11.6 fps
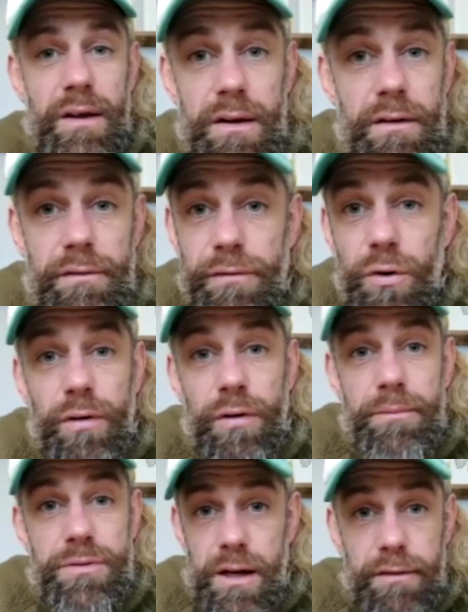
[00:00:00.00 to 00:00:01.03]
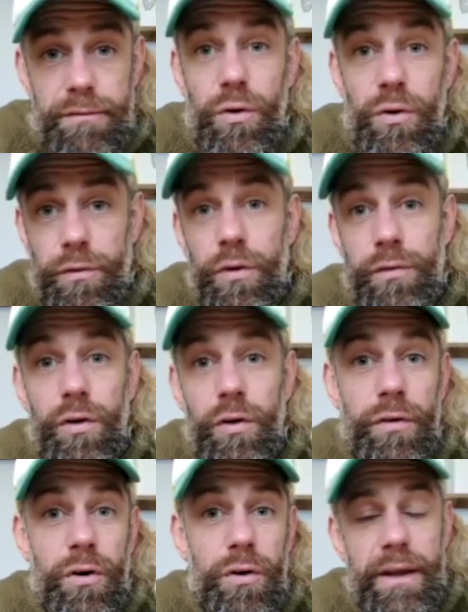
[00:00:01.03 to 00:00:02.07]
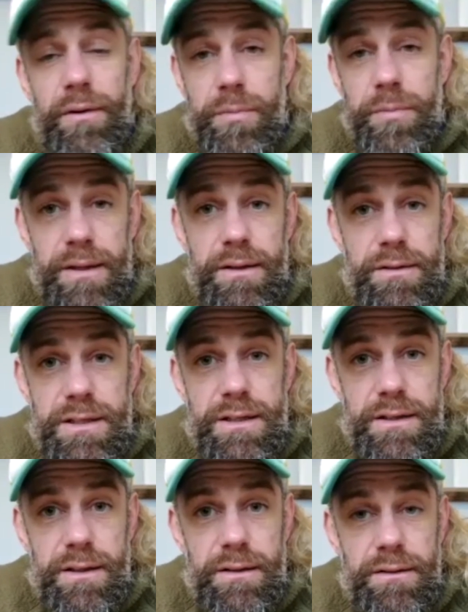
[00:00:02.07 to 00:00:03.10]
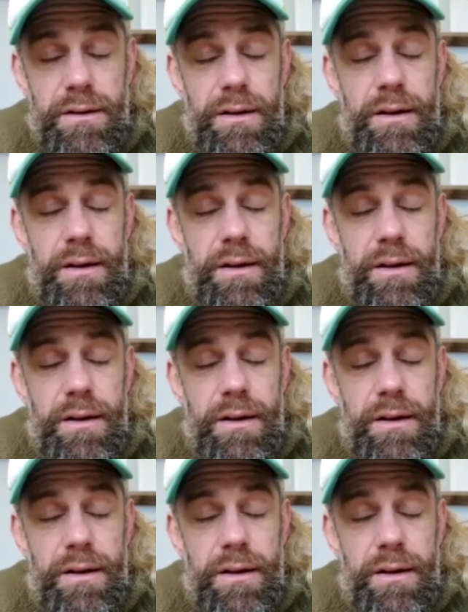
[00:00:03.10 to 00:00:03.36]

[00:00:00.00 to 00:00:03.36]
4 reps, like 4 4 4 4, and that would be 16.